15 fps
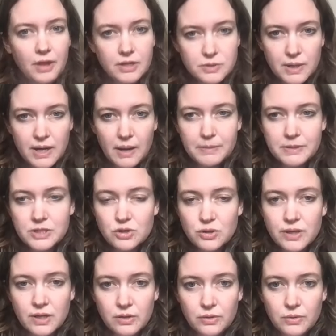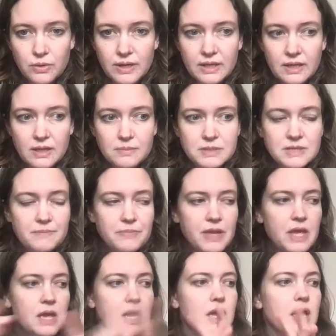that's what happens during a lunar eclipse.
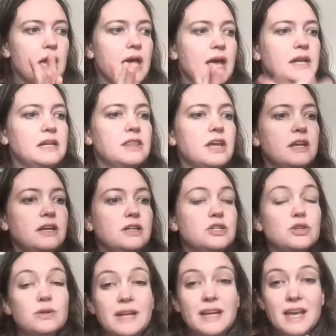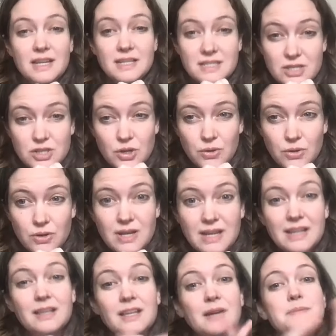And then during a solar
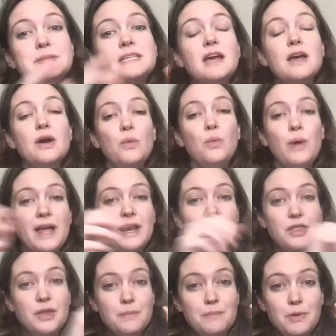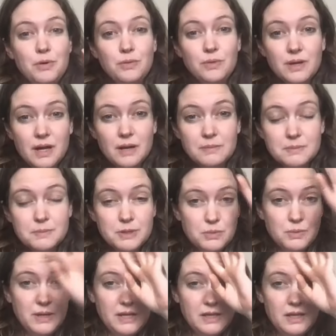eclipse, when the moon comes
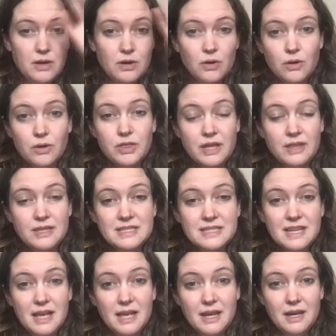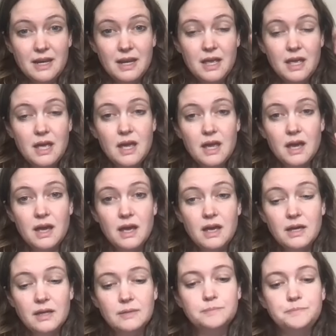between the earth and the sun,
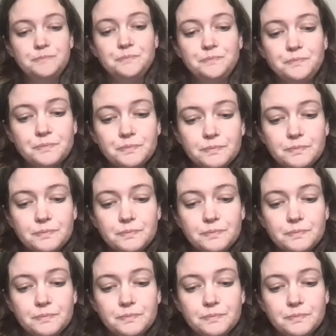um,